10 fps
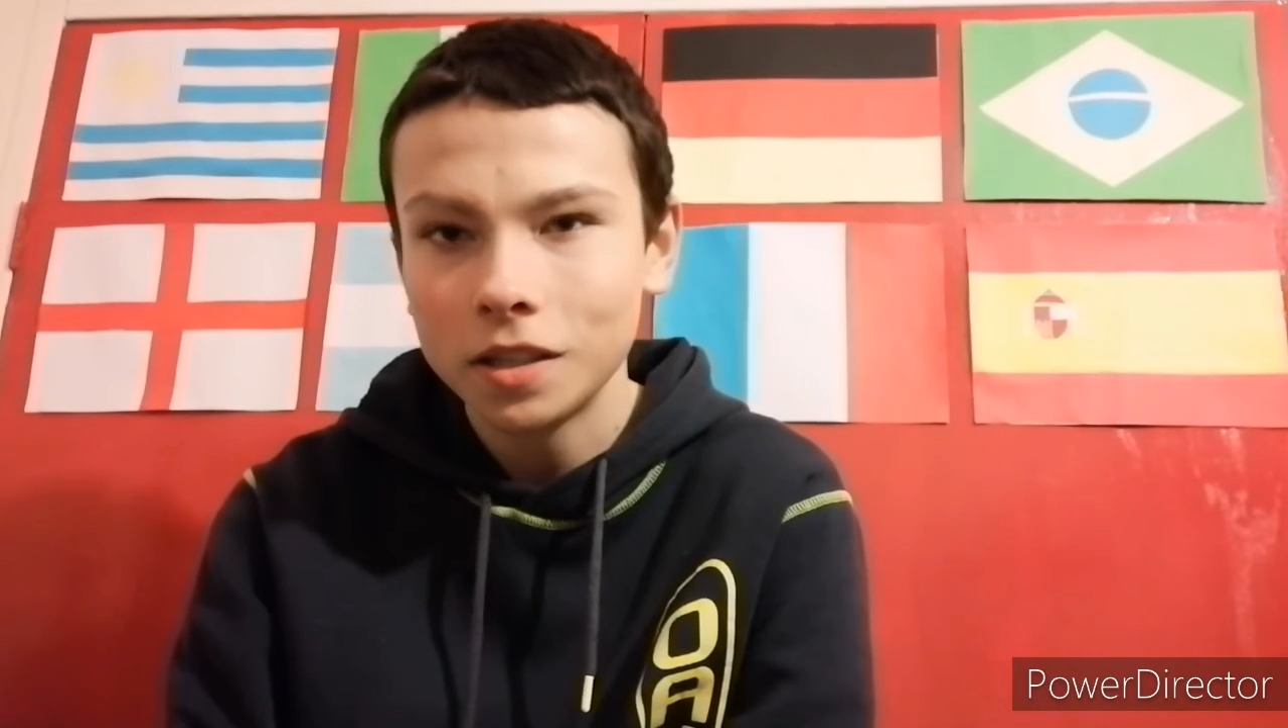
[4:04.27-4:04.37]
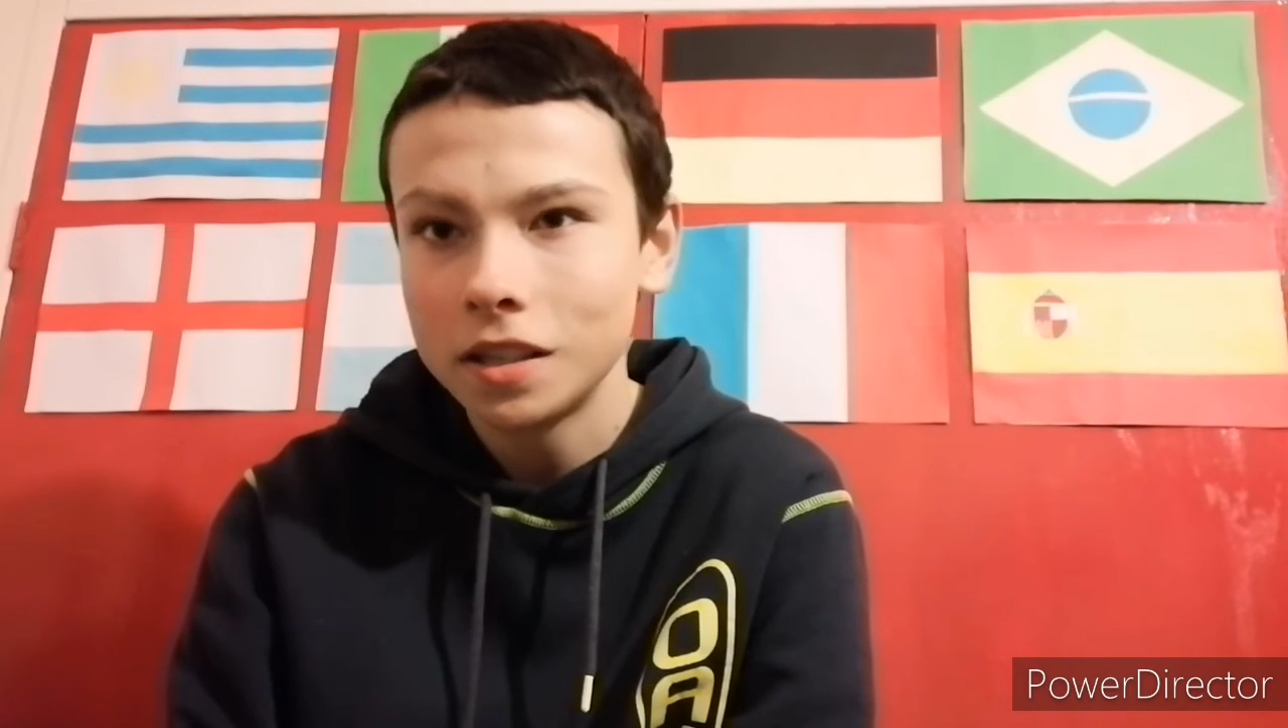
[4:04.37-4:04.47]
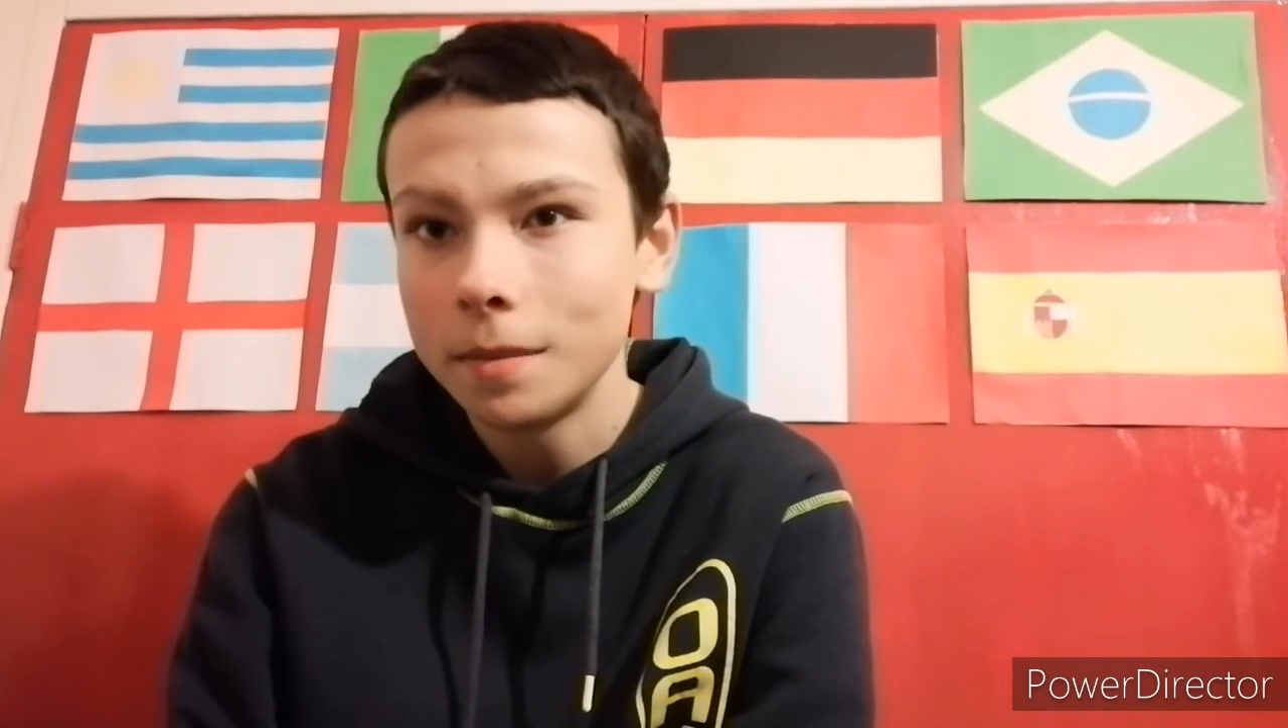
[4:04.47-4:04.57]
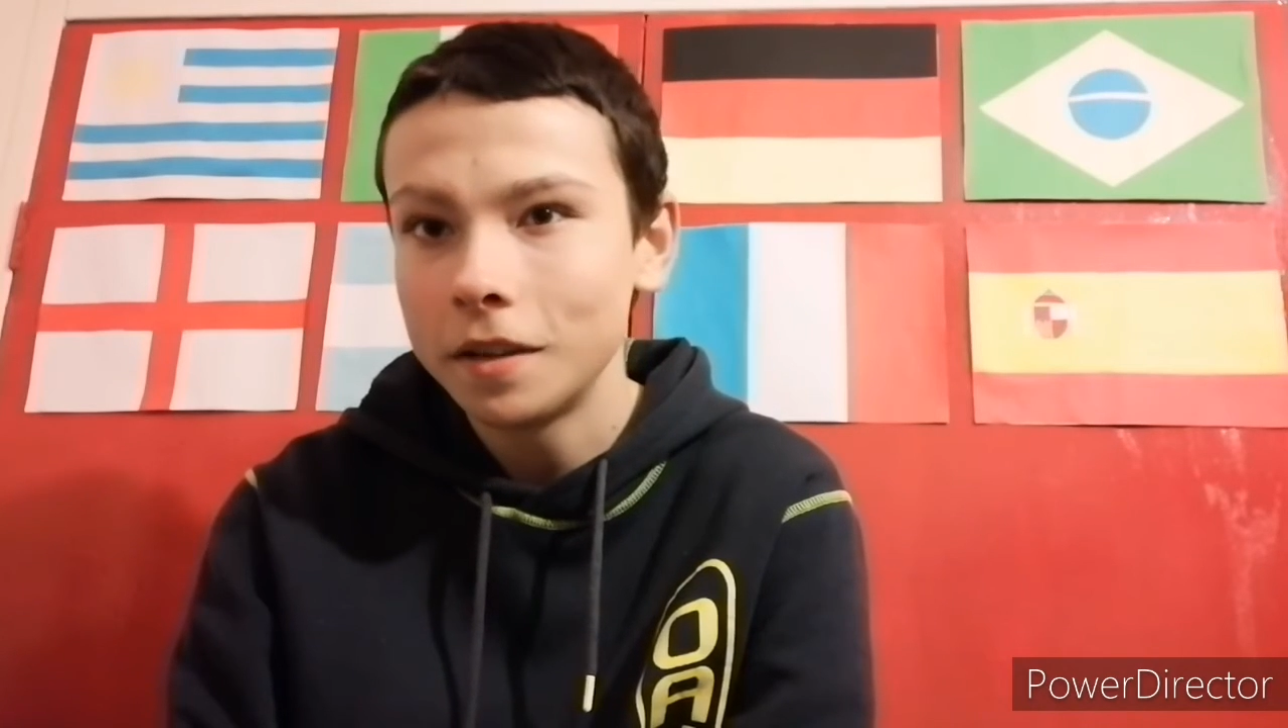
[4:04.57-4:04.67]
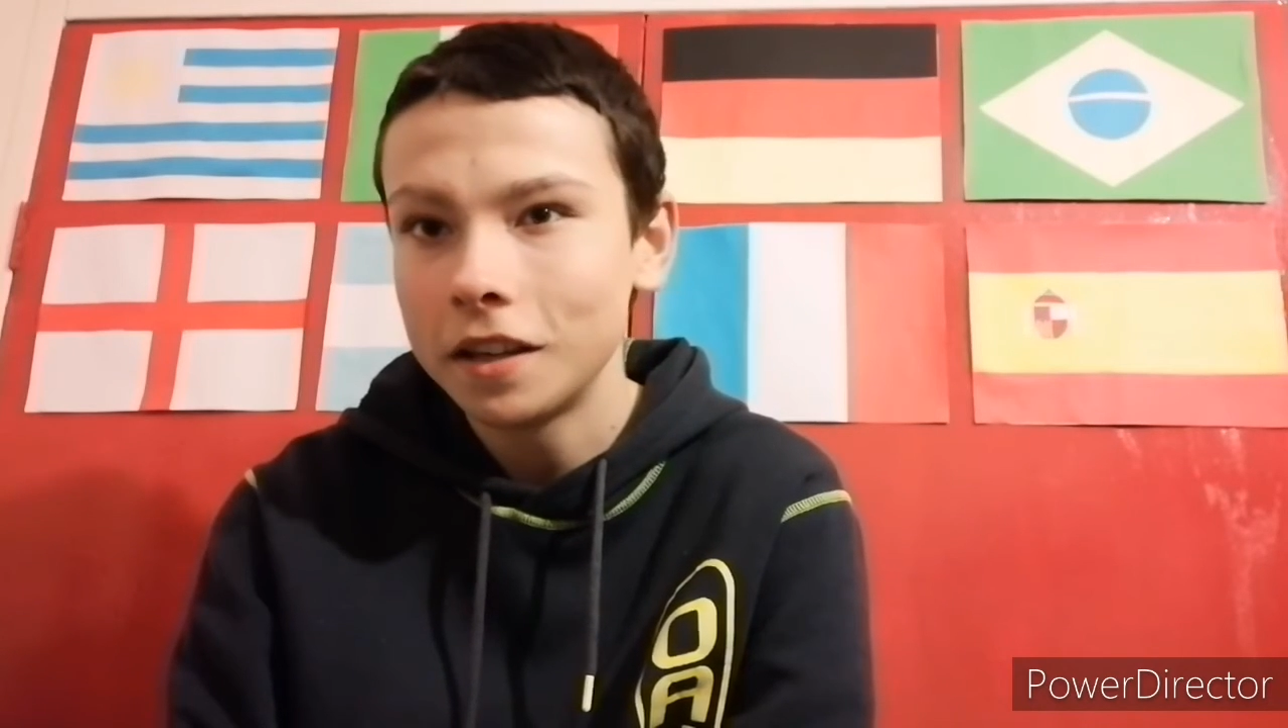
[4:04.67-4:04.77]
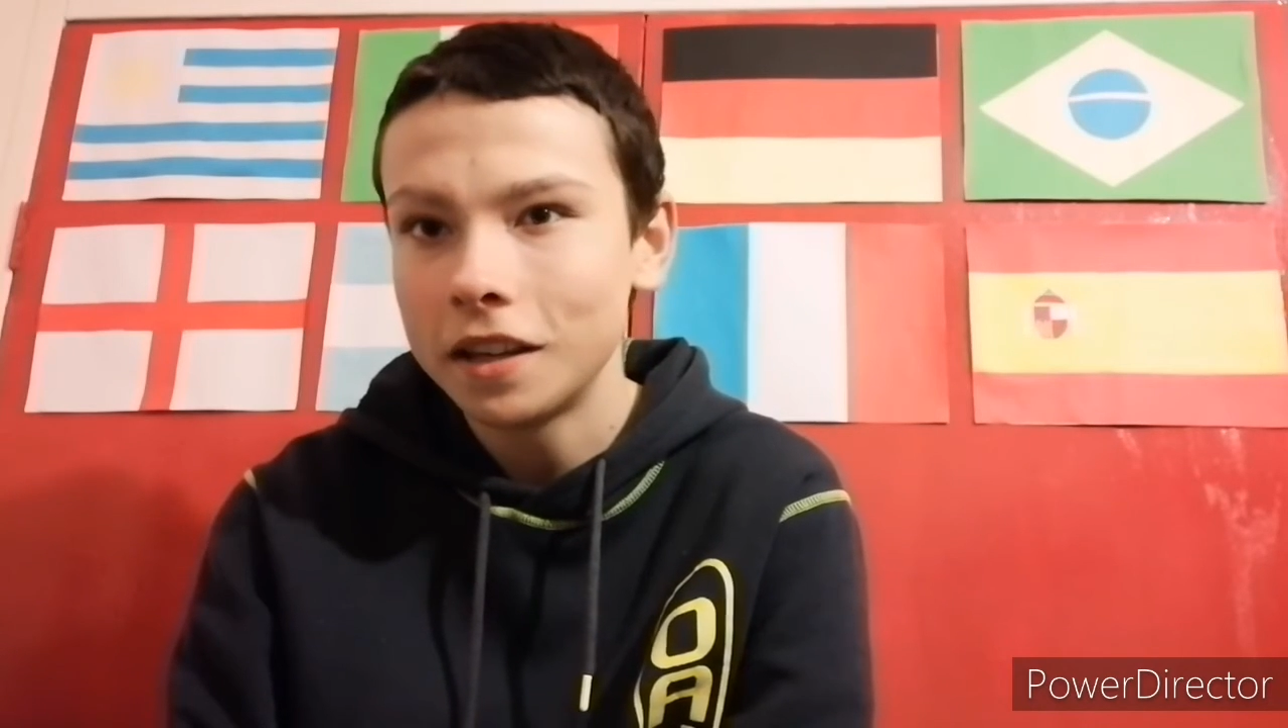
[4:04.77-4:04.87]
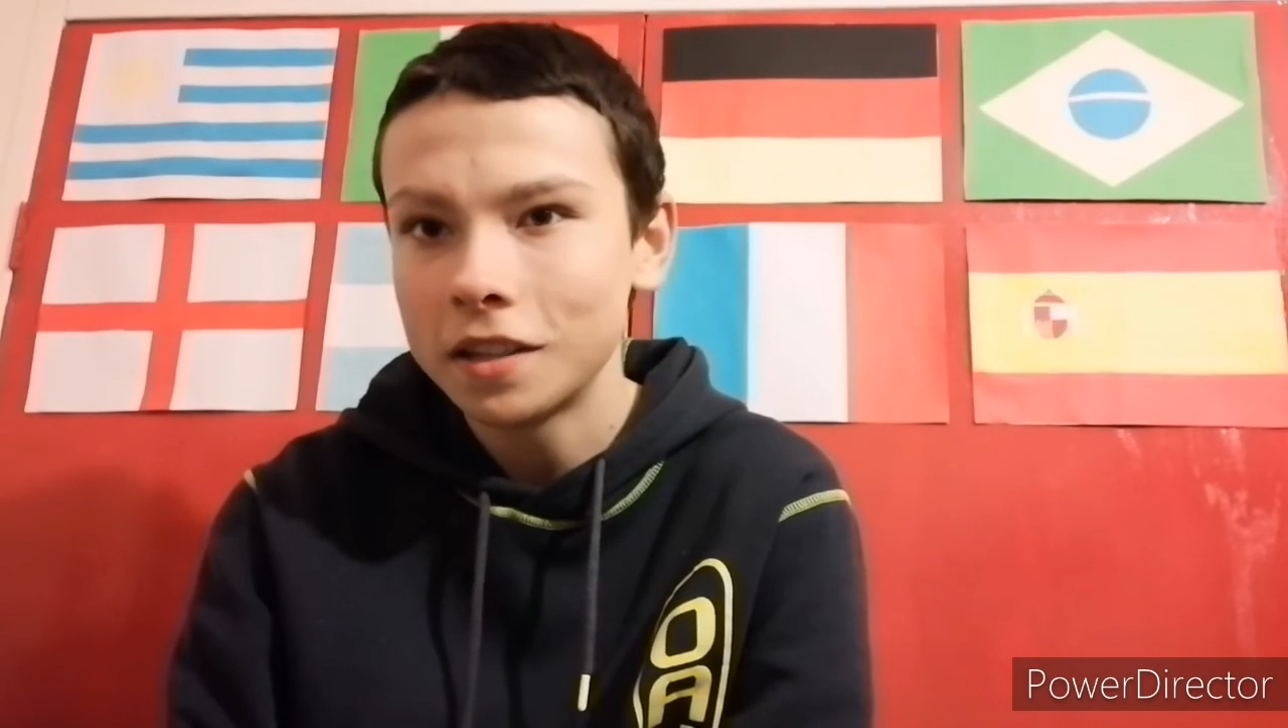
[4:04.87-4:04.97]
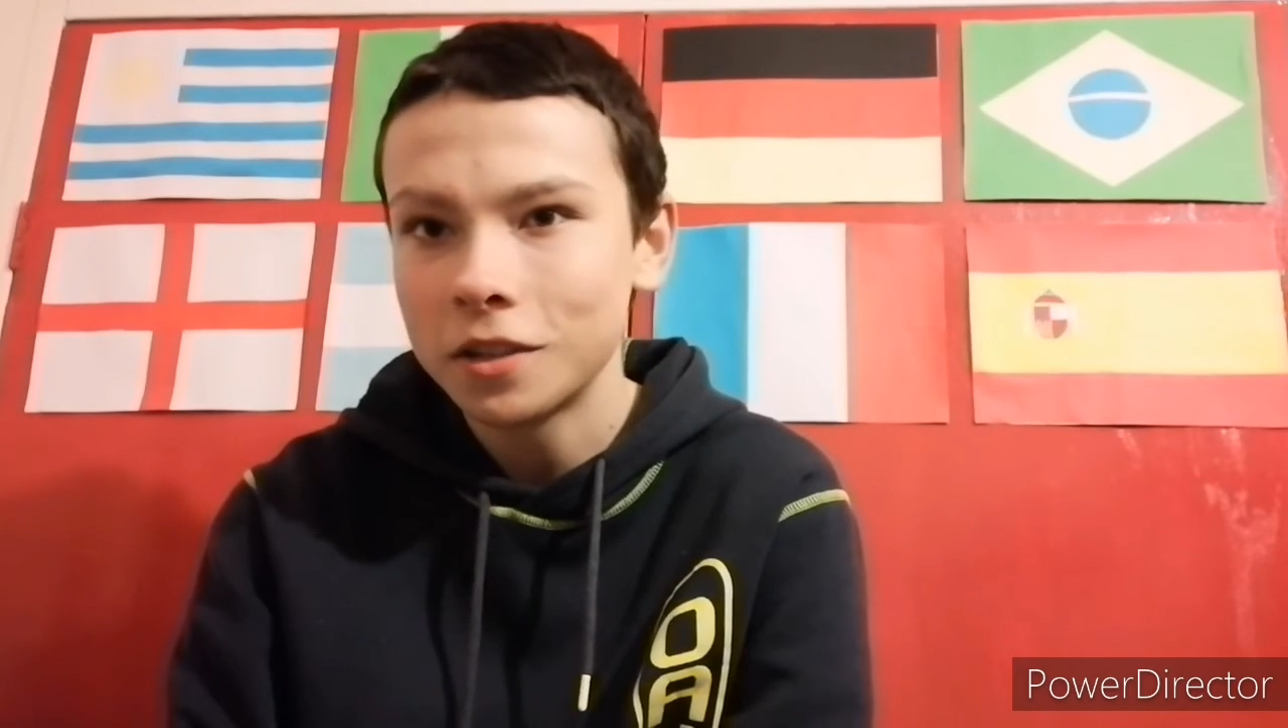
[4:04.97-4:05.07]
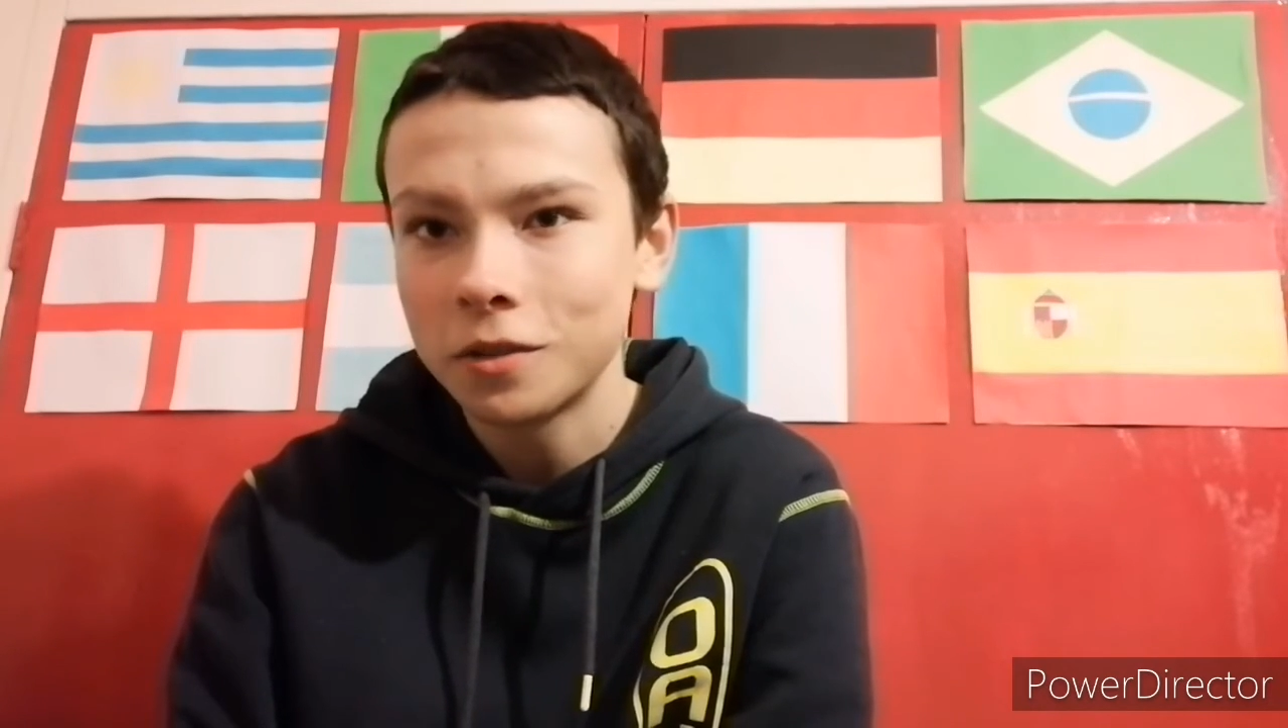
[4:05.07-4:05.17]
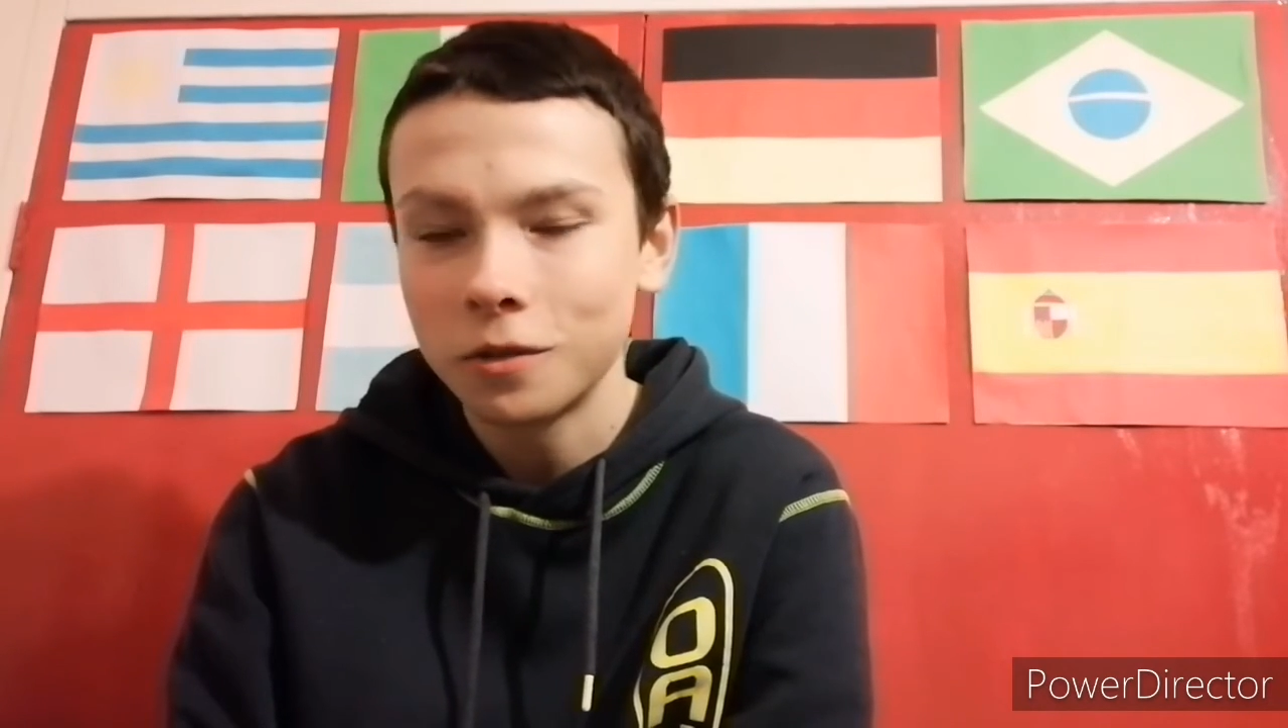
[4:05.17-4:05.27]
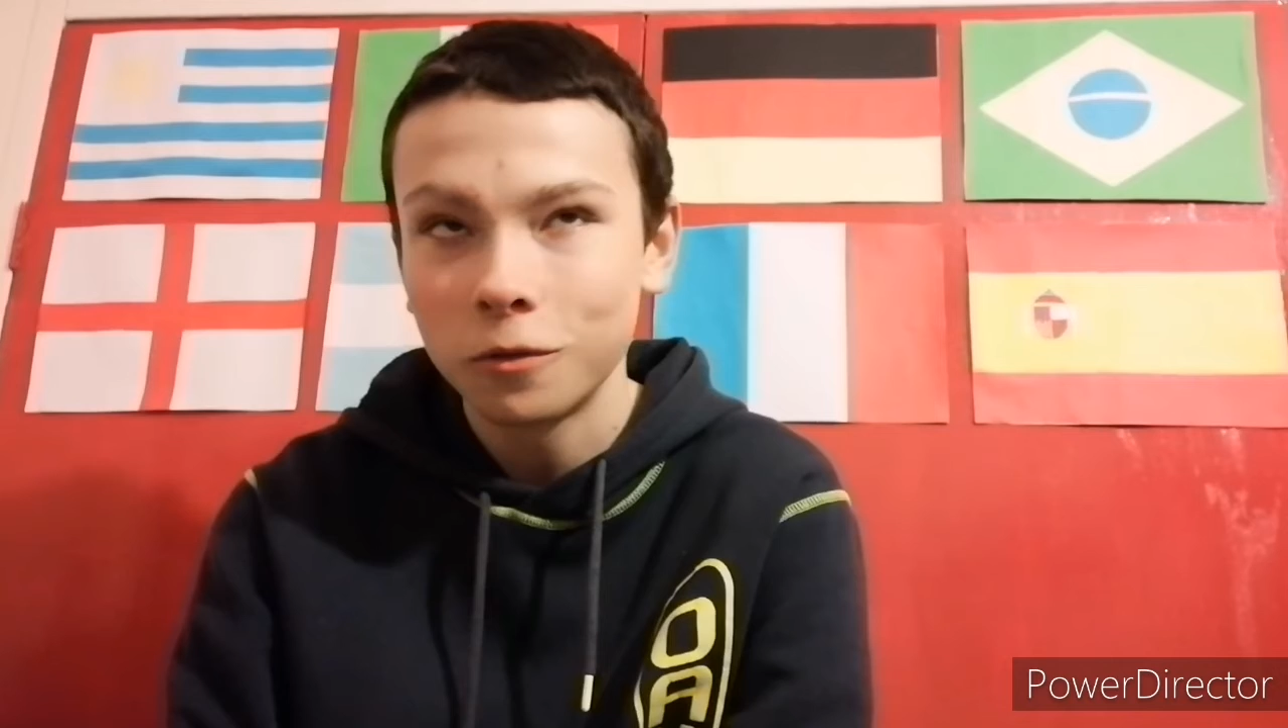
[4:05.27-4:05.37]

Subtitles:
Simicas